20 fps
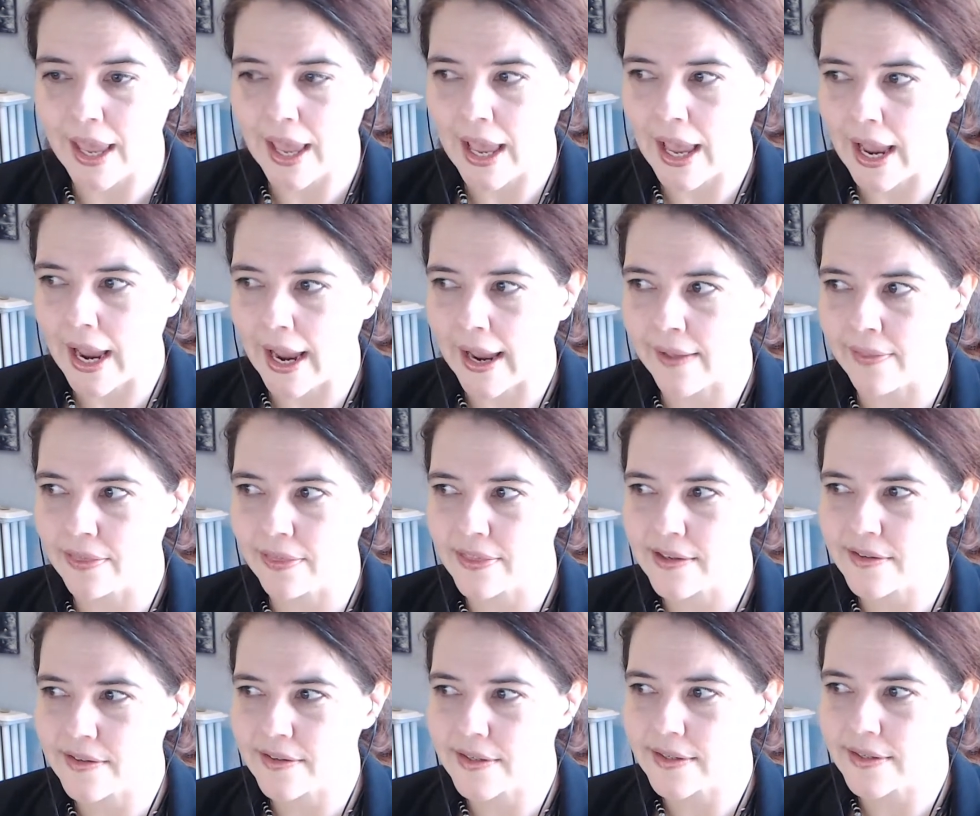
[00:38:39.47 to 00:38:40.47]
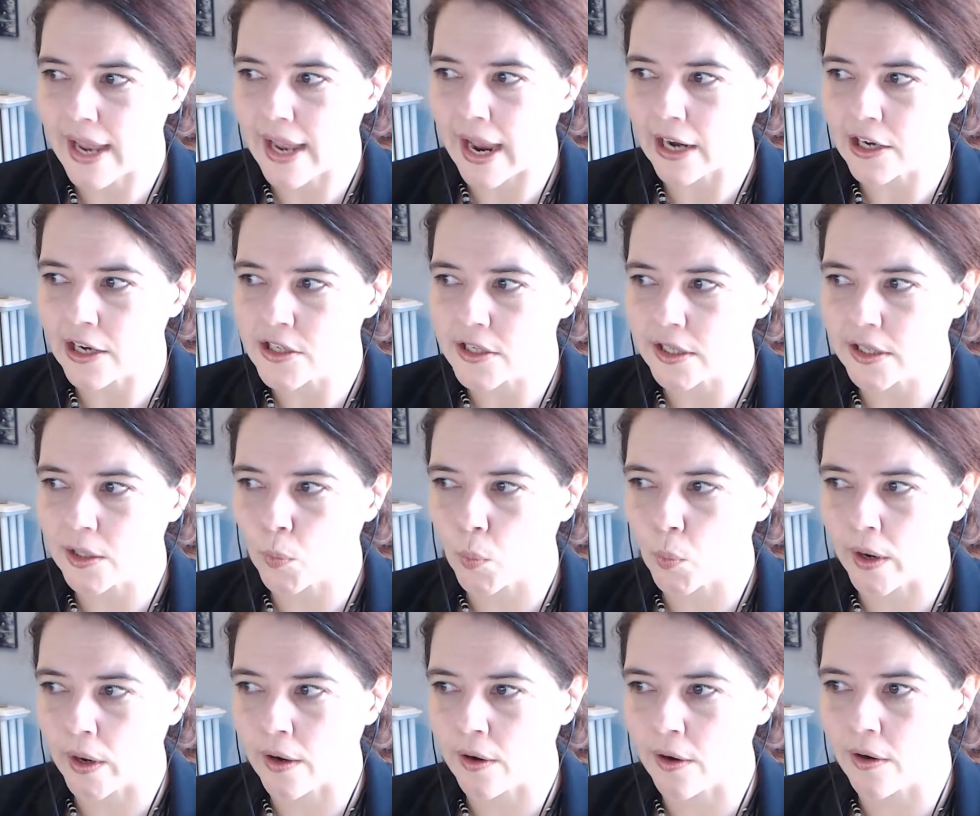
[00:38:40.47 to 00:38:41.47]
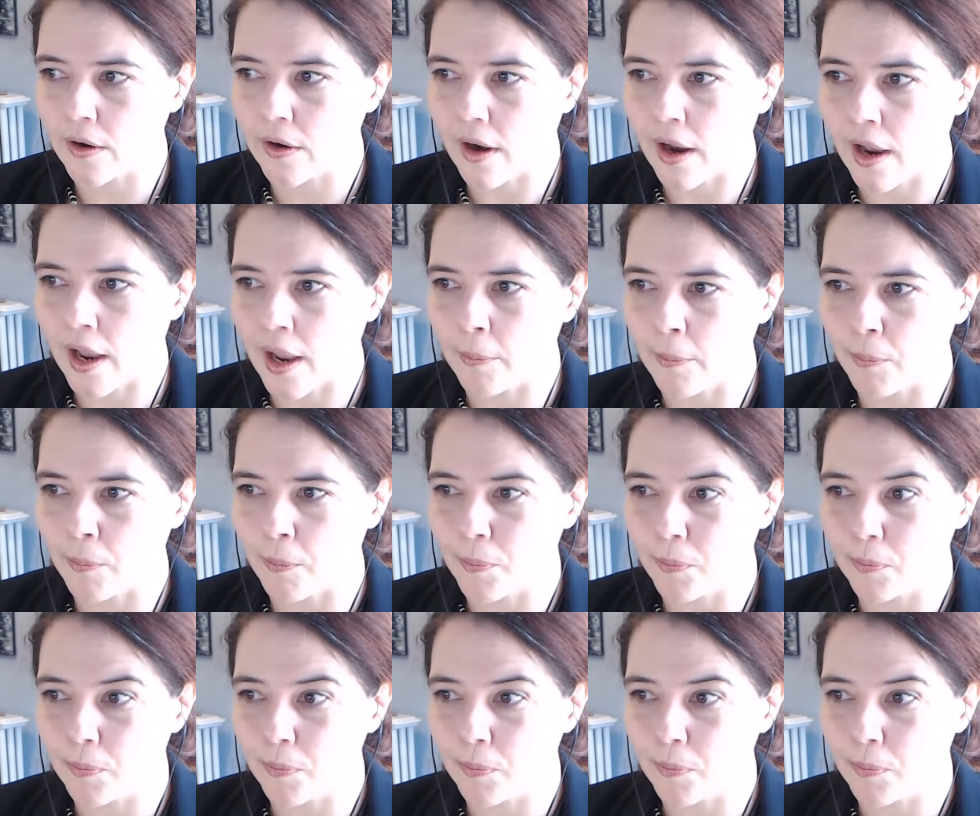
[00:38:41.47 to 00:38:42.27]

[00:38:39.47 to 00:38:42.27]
And this is actually where I'm